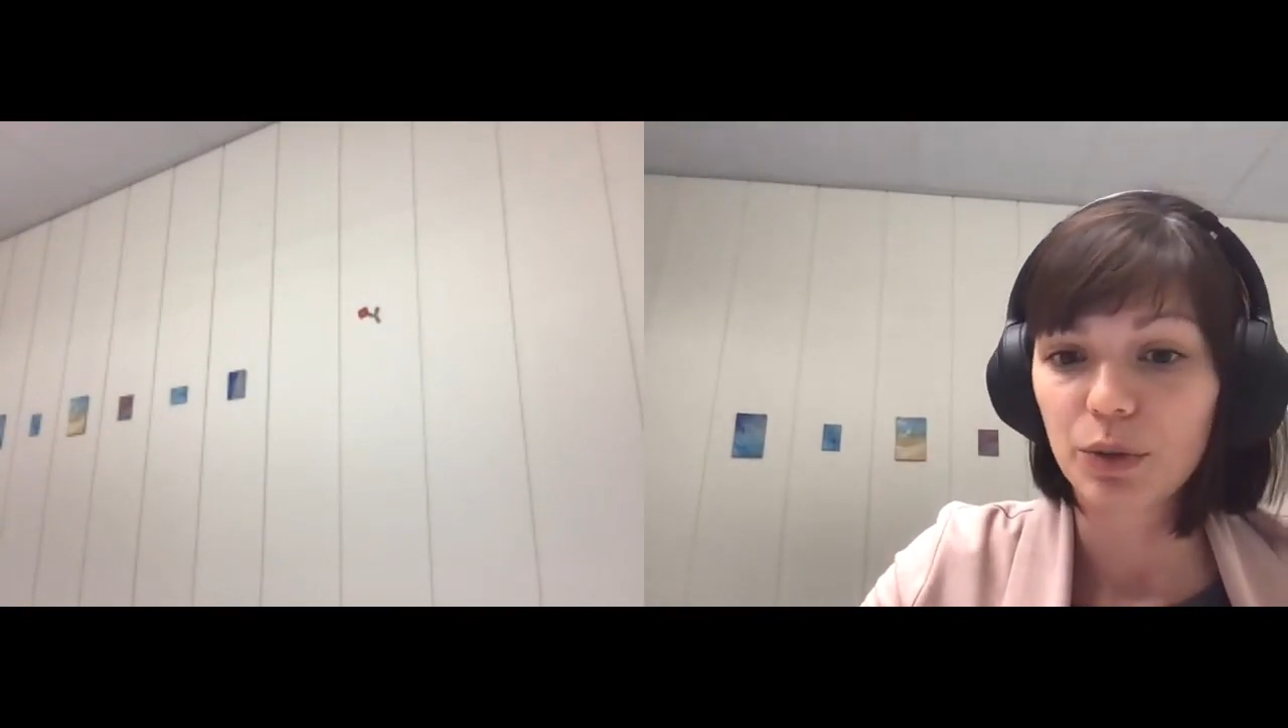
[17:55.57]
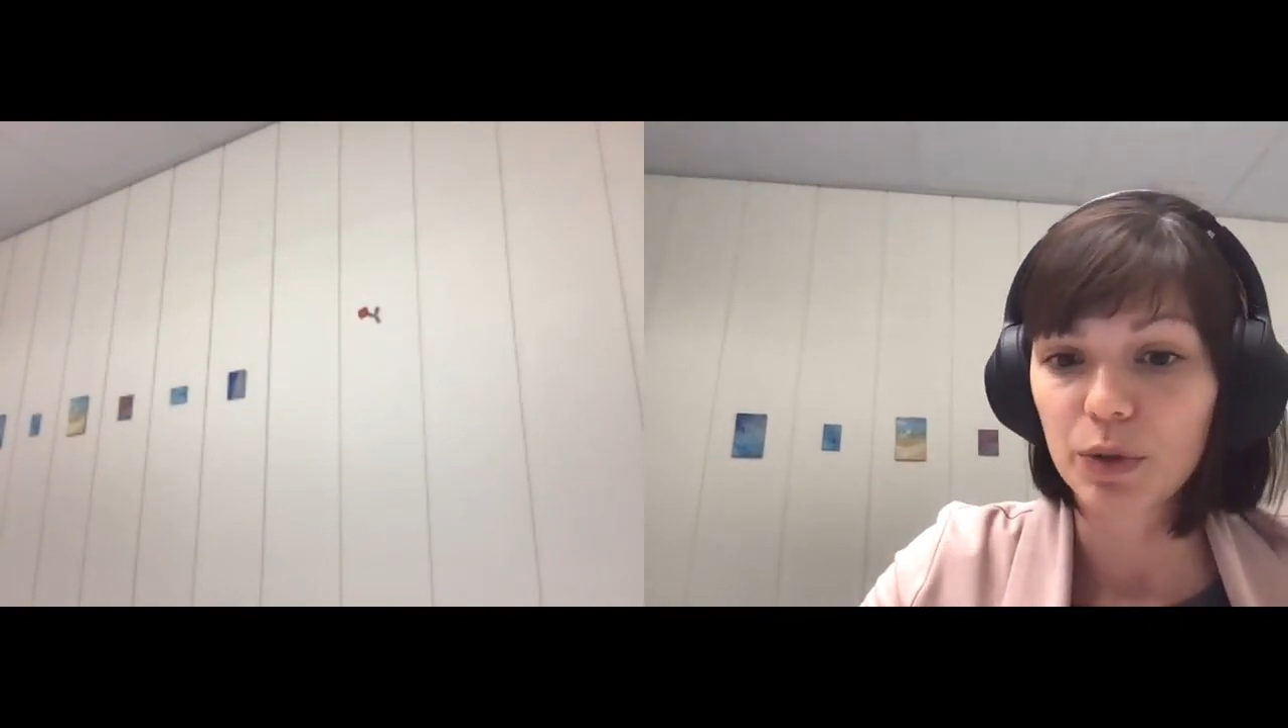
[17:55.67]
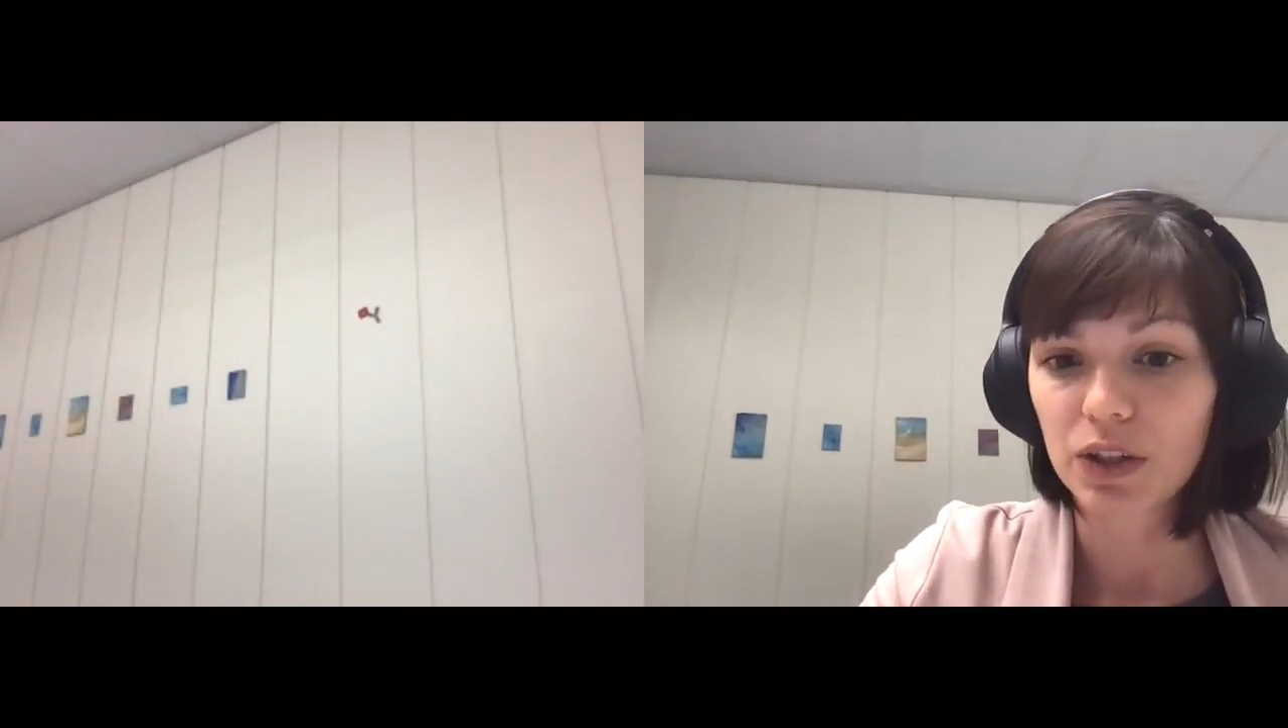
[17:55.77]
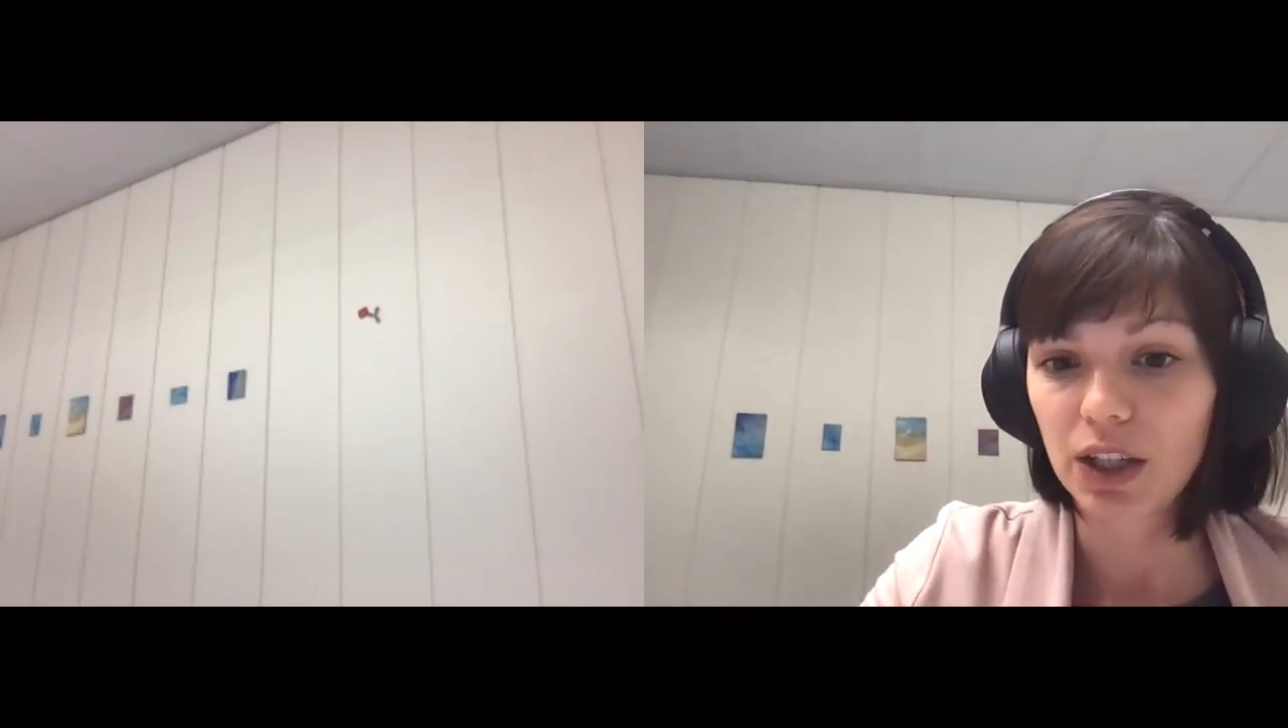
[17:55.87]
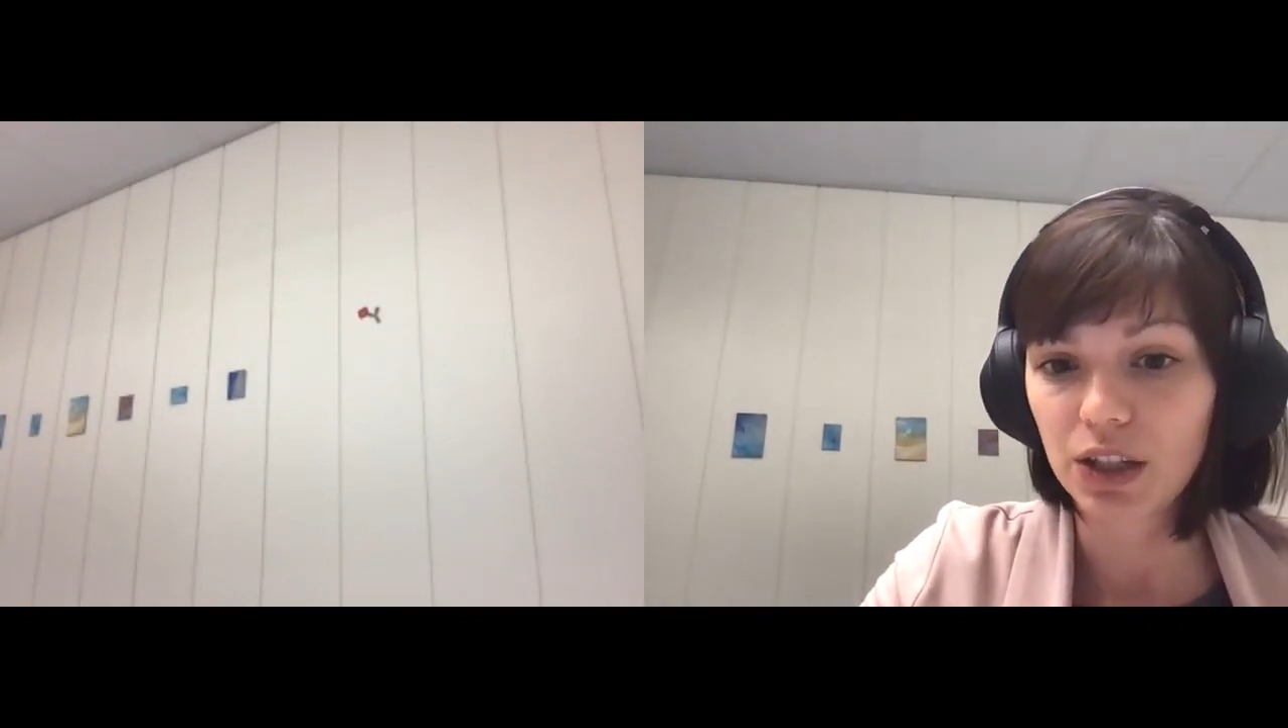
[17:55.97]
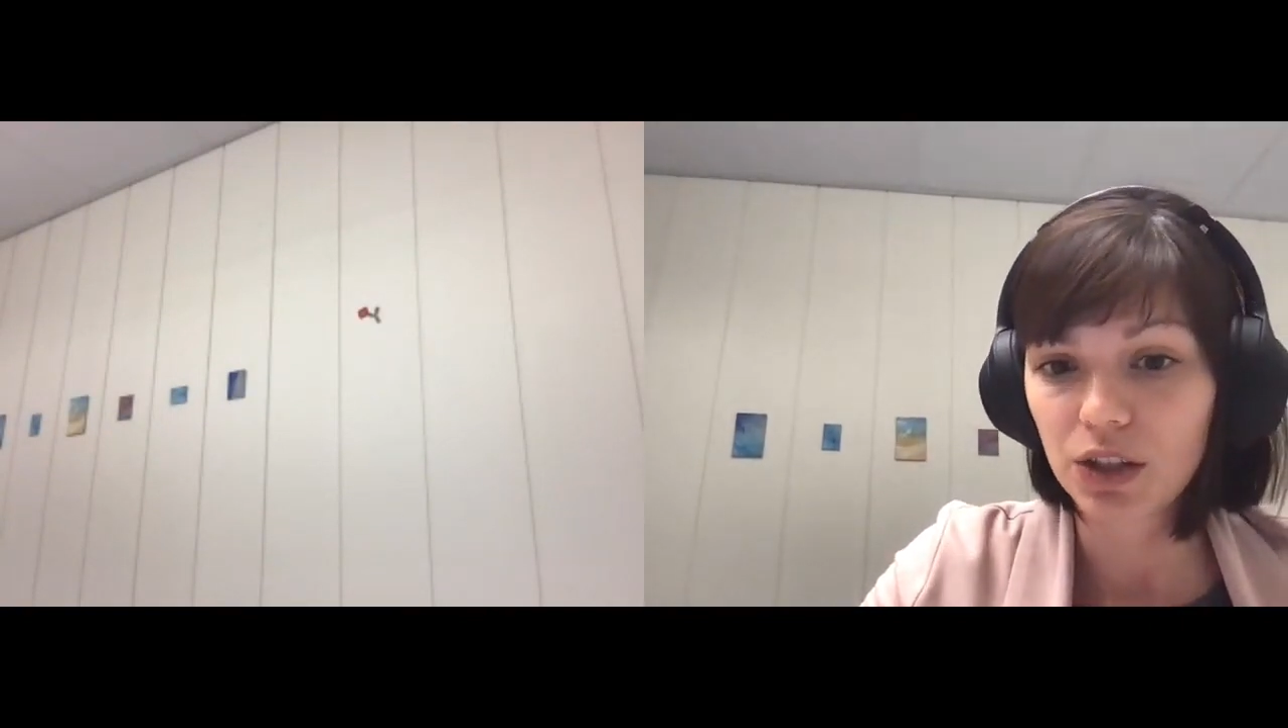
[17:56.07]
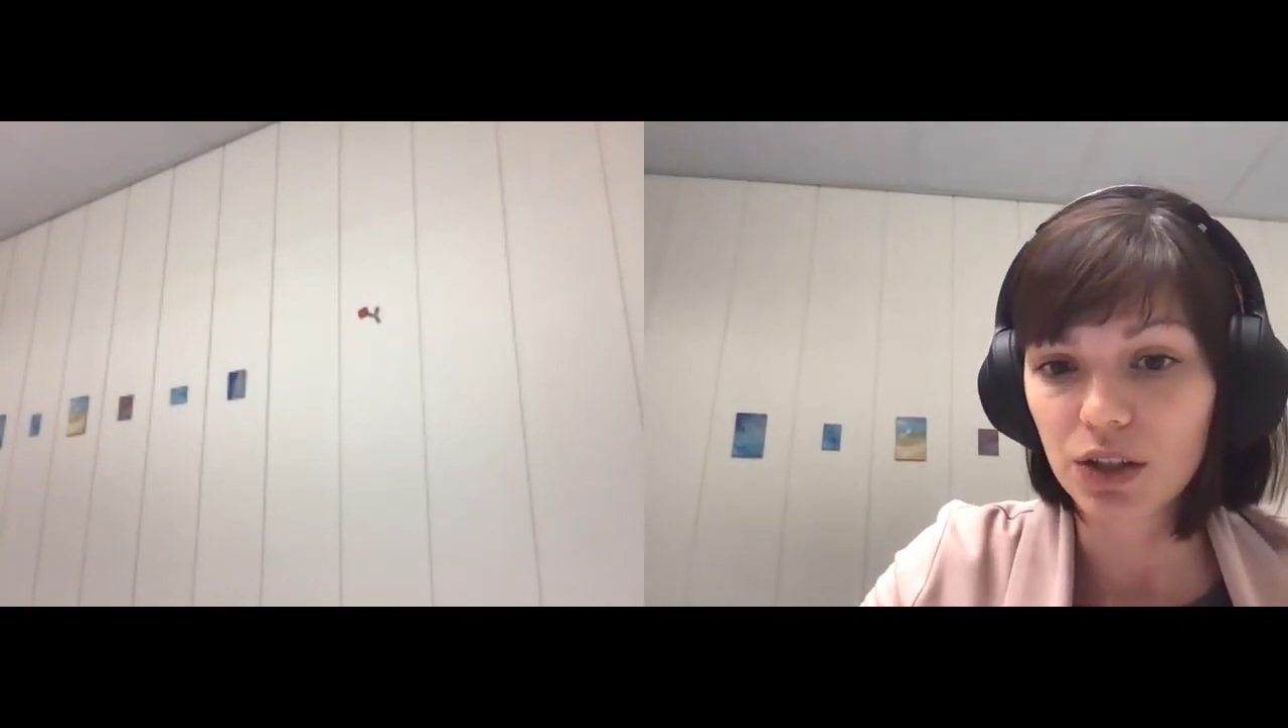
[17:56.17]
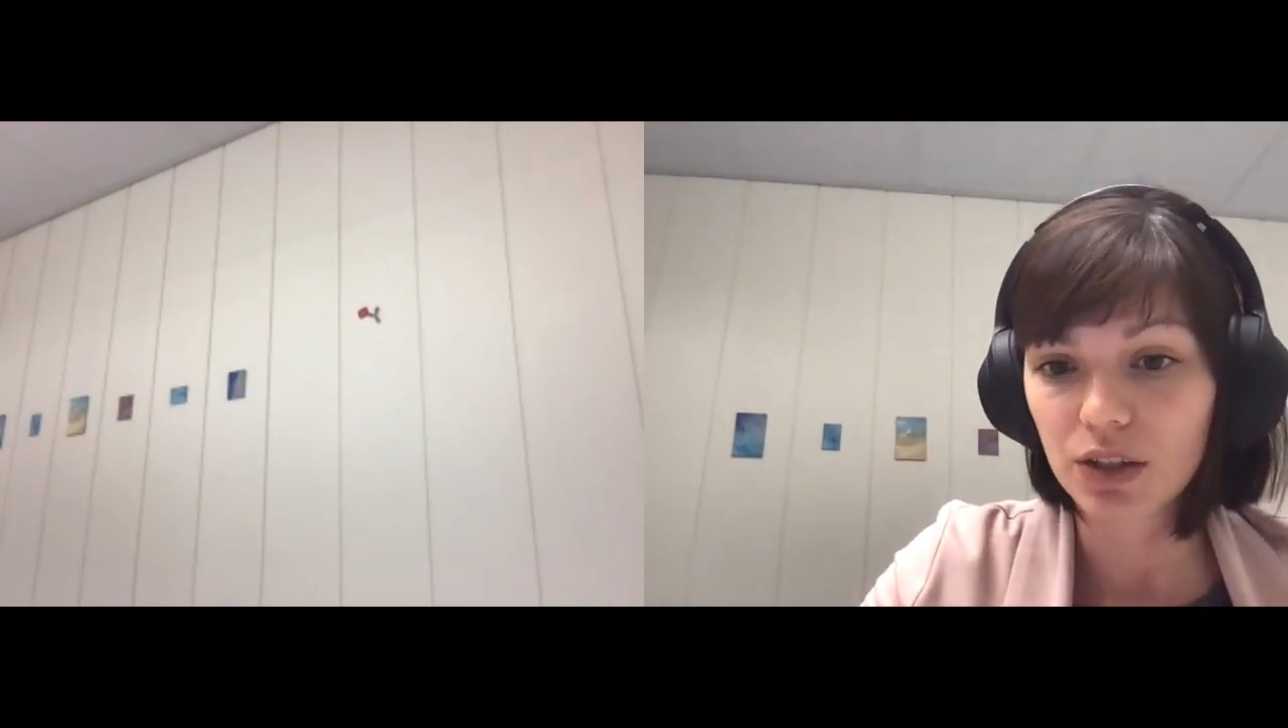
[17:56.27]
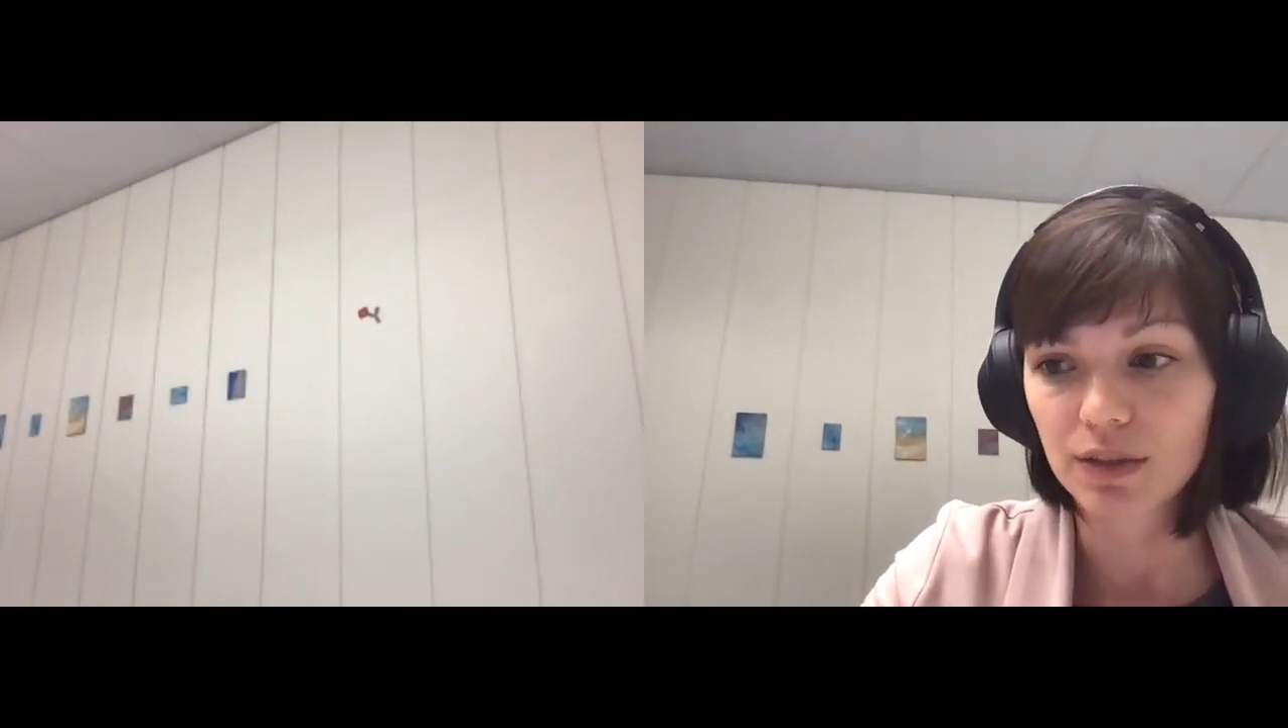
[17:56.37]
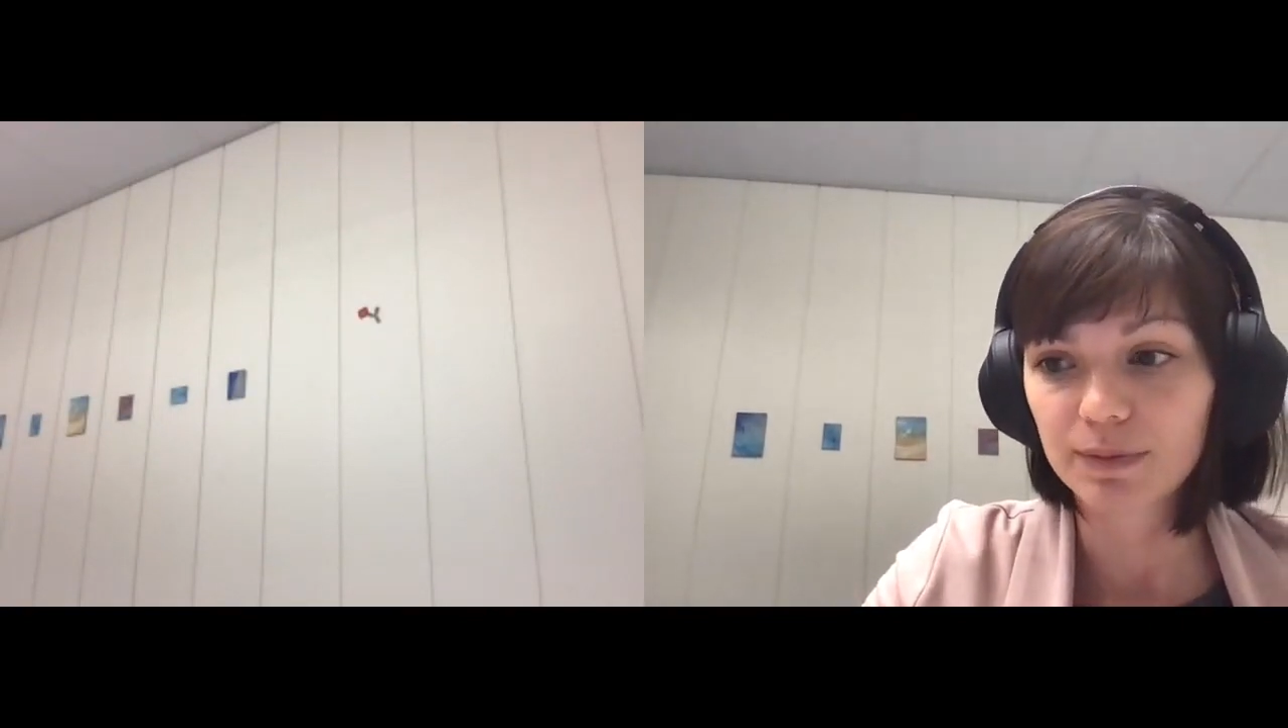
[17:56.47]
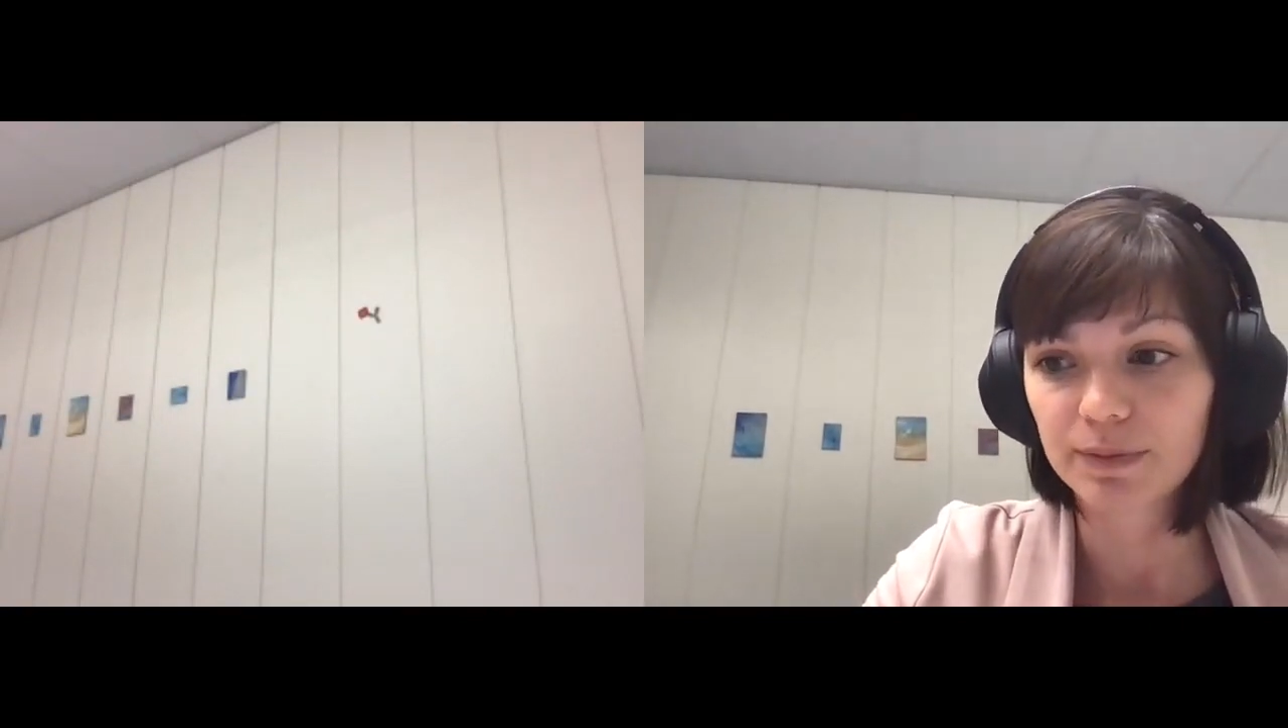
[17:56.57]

representations.